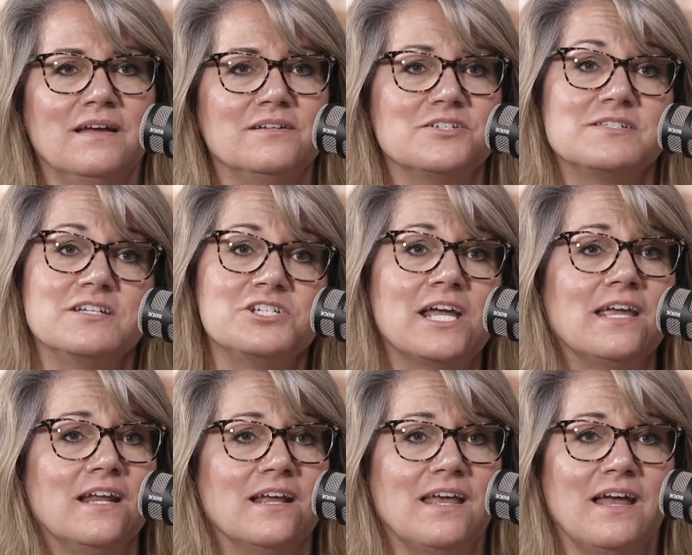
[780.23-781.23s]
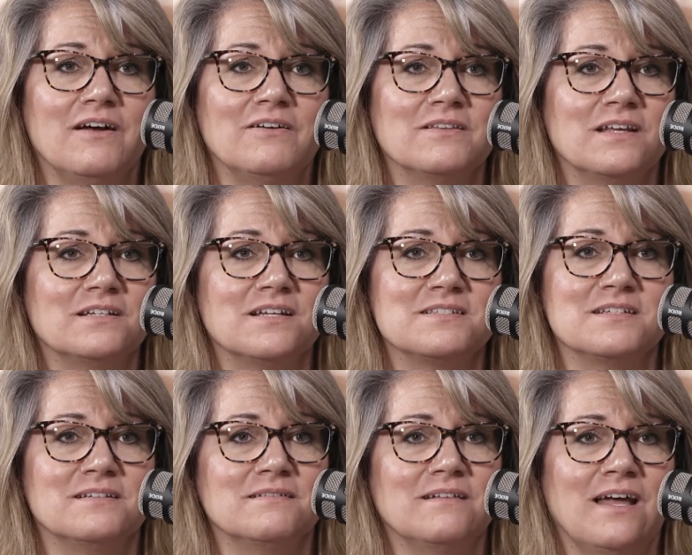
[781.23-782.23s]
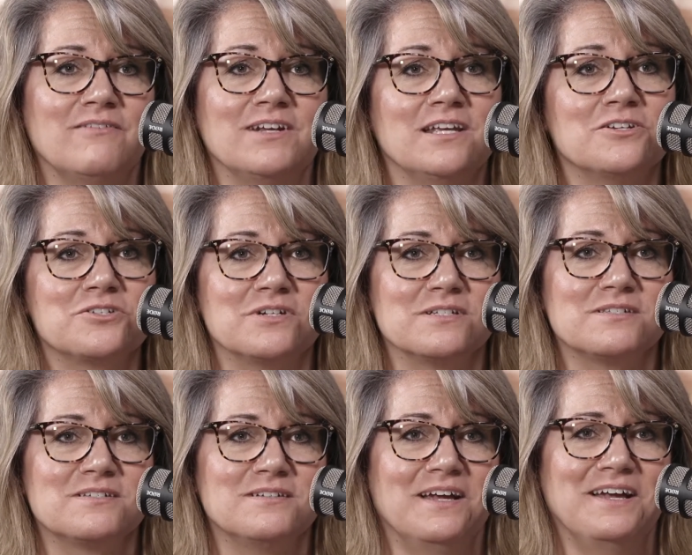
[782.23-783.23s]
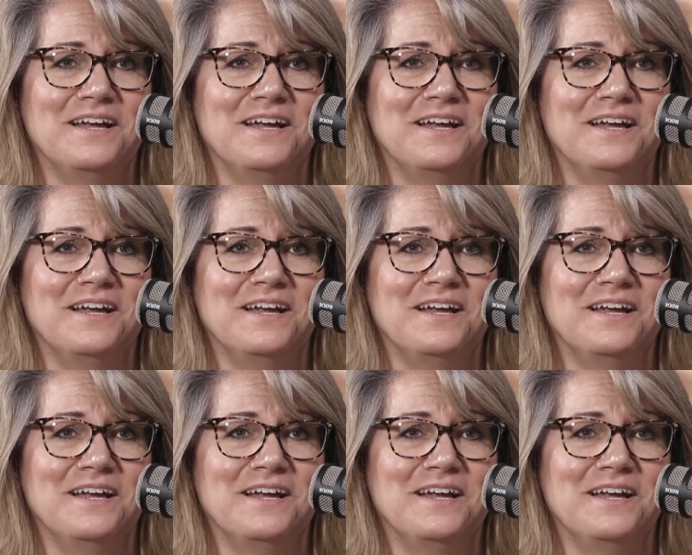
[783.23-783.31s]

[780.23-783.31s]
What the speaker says: just a checking account that doesn't have any interest,